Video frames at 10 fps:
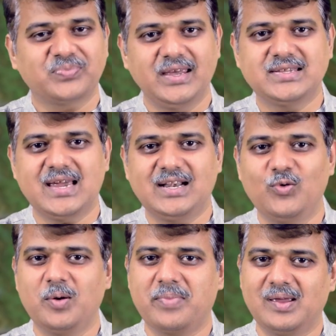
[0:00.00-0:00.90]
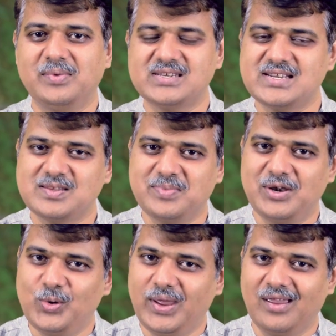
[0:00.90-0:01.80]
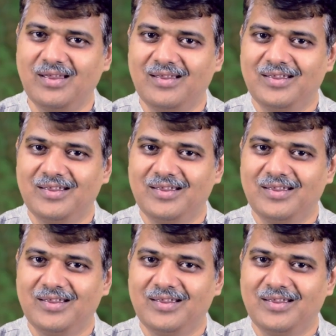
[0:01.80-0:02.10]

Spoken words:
exactly what Prime Minister has been doing.